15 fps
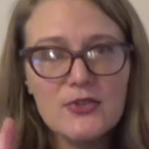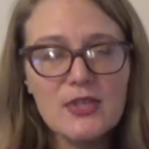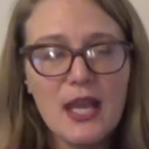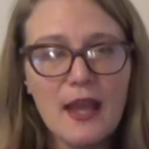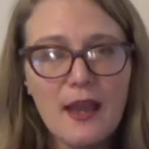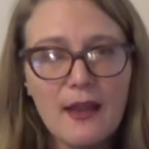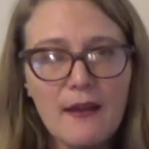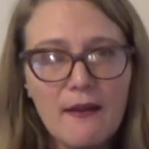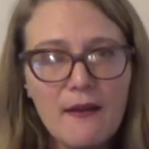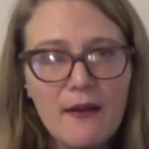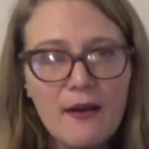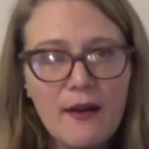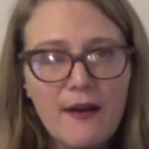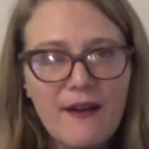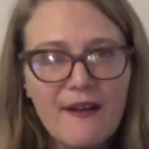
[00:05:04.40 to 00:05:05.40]
say?
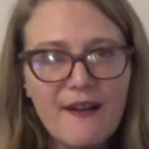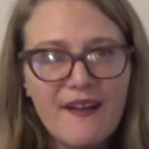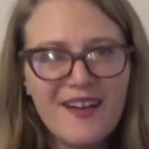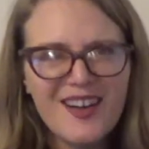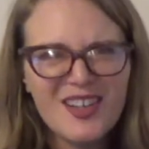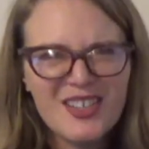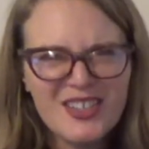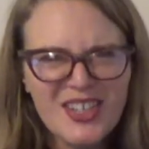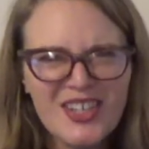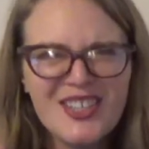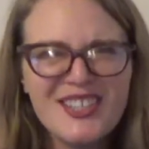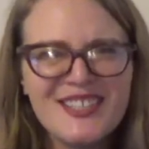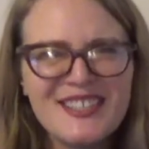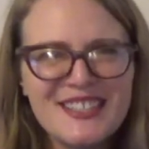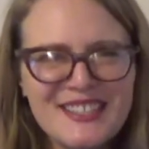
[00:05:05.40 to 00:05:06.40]

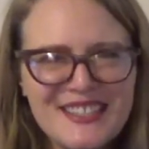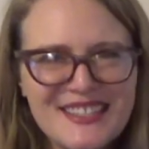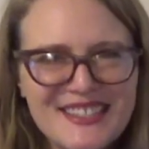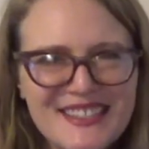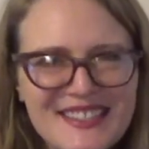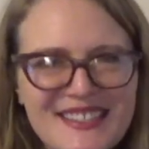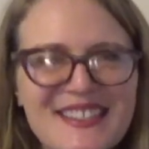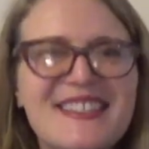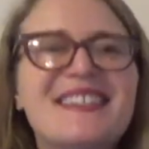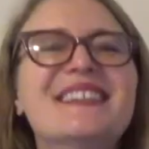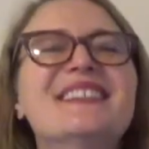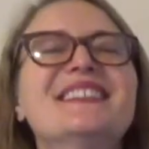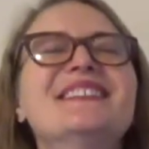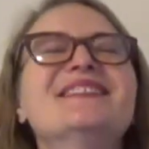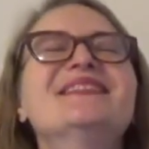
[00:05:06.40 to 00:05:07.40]
Grrr.
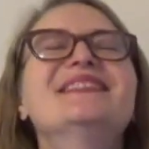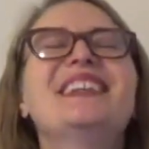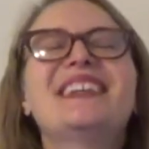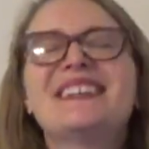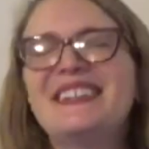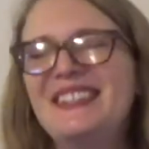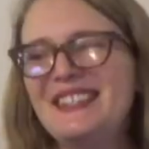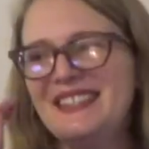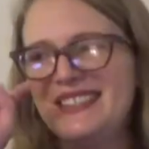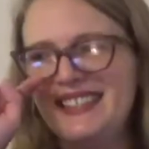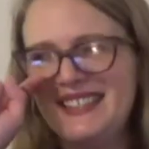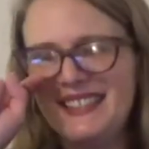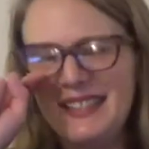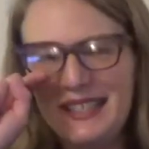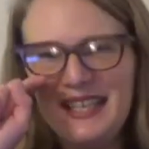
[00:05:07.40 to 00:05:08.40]
Very
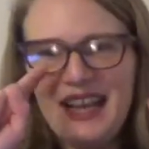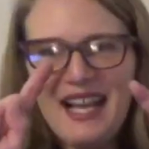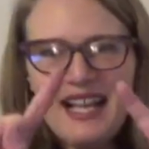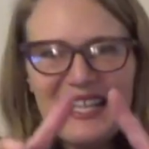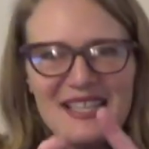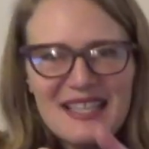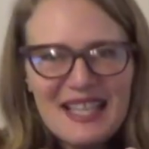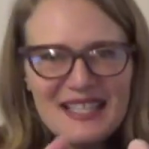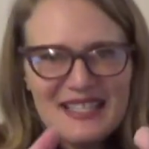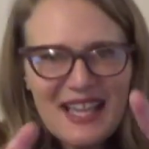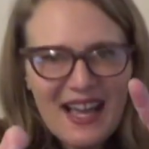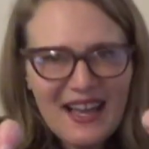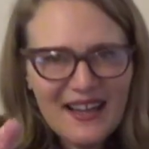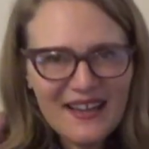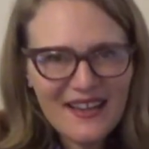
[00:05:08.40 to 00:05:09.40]
good. Let's
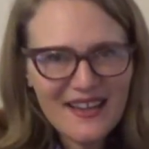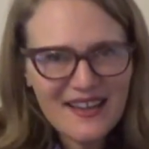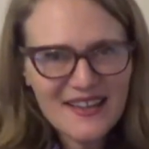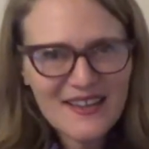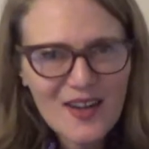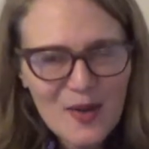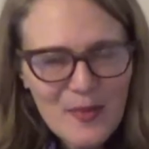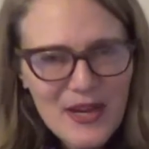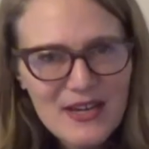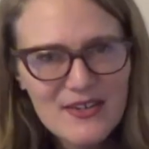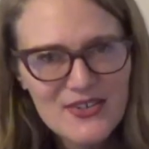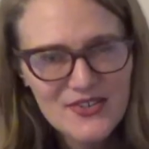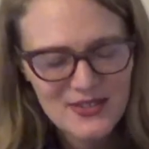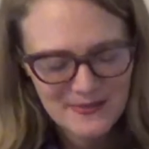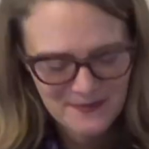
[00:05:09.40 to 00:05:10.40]
hide our
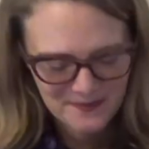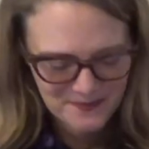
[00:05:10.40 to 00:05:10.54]
bears.